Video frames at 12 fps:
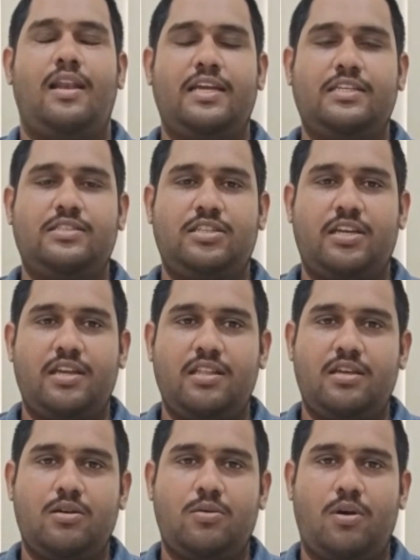Like
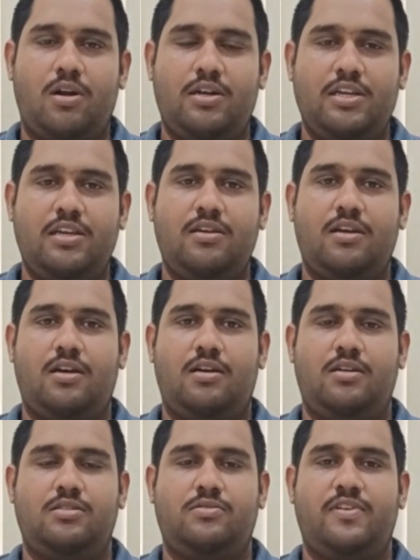checking the quality
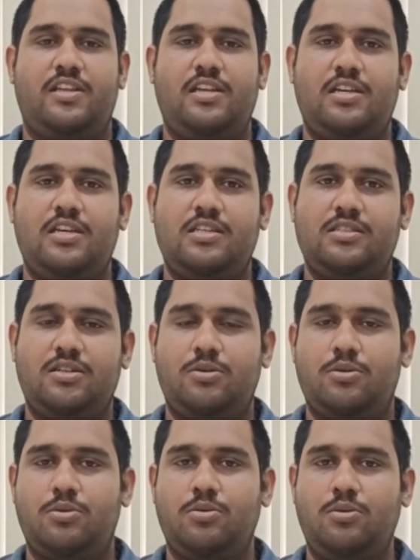is very easy
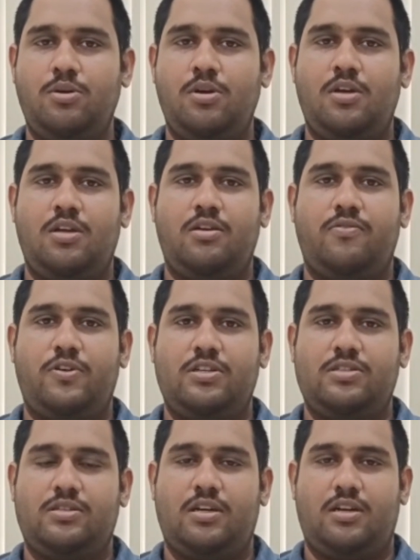to do if it
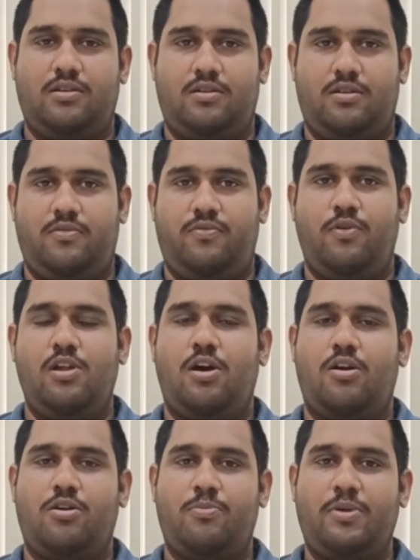is fully
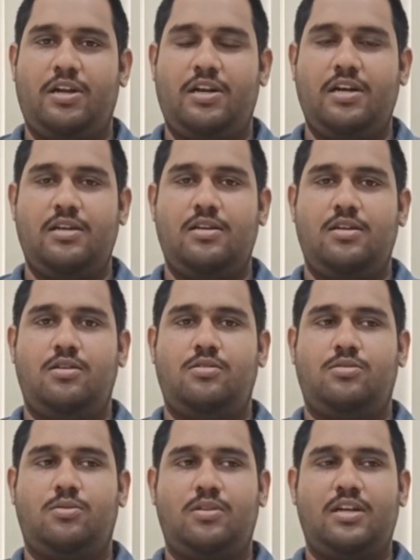automated,
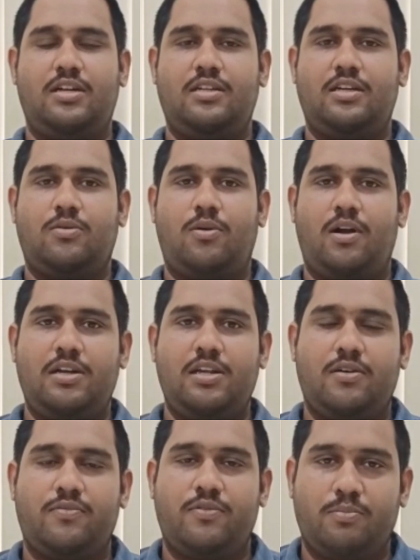so that the
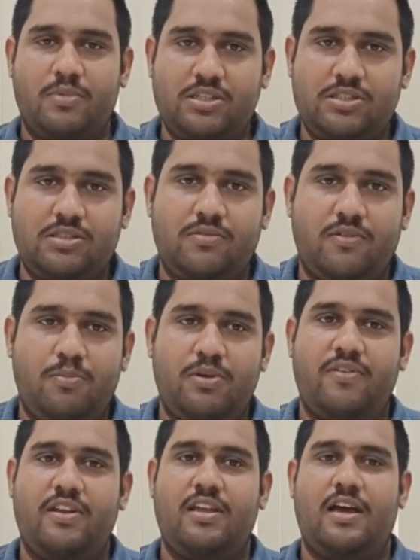quality of the mesh will
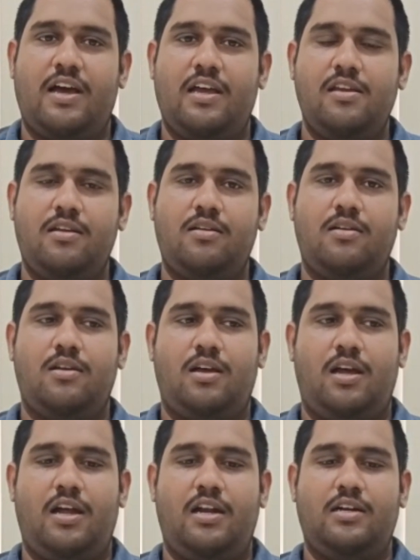be very high,
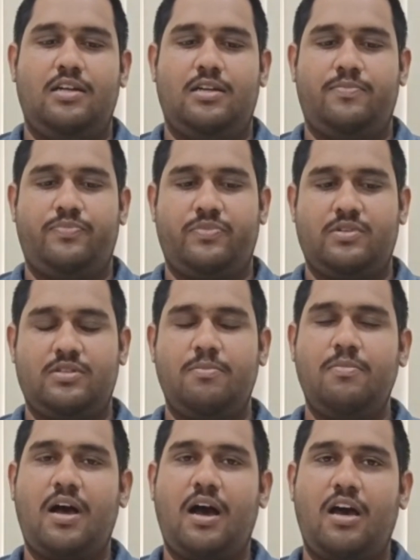and
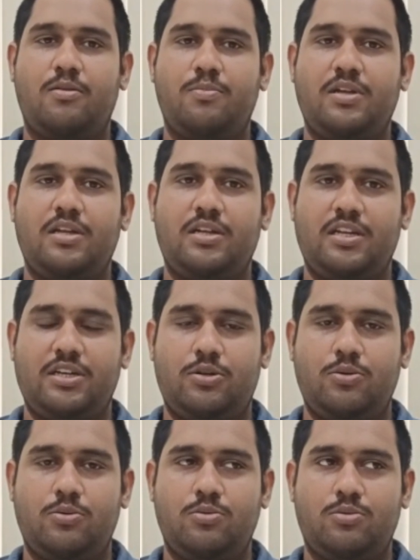some
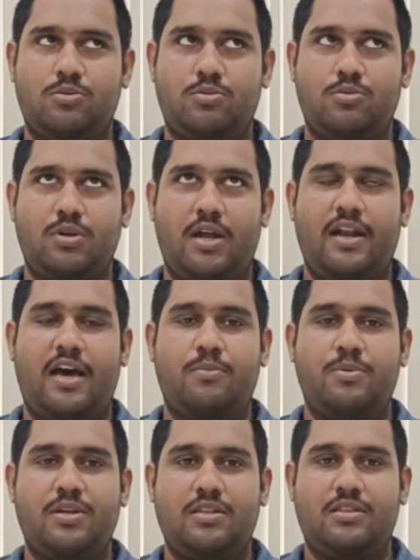RBE2 and
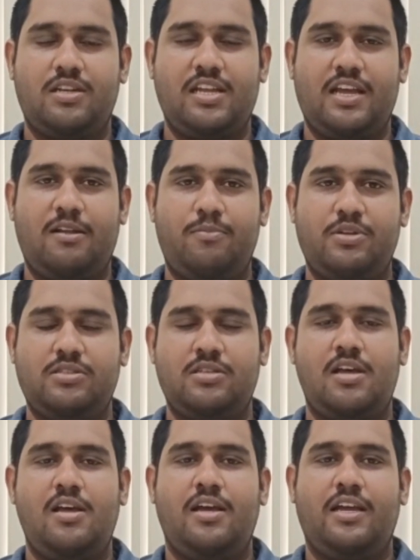RBE3 elements
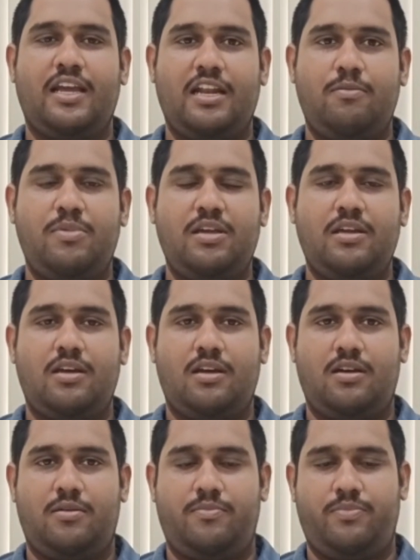can be
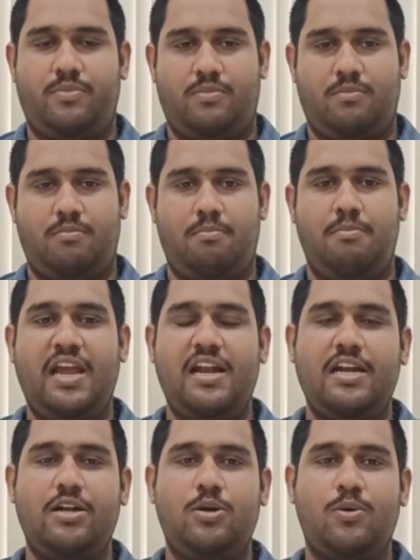
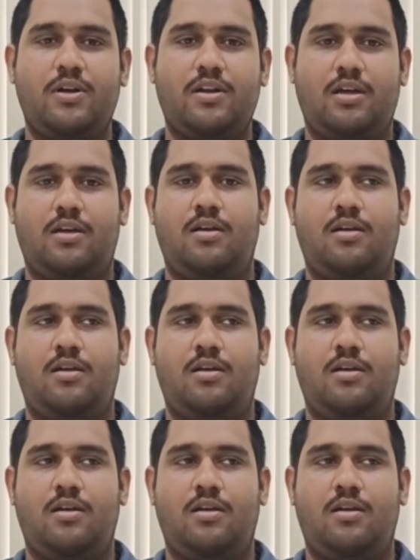made into an